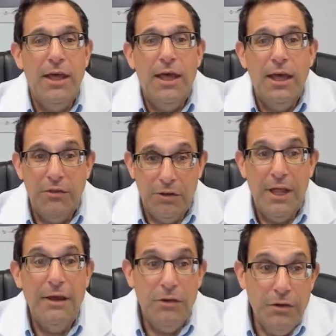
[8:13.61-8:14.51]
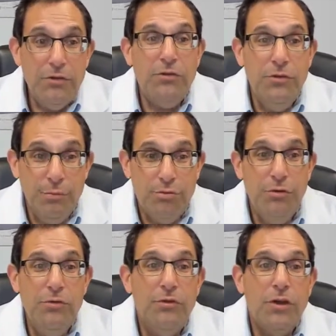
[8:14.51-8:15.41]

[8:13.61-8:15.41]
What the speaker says: has allowed us to improve the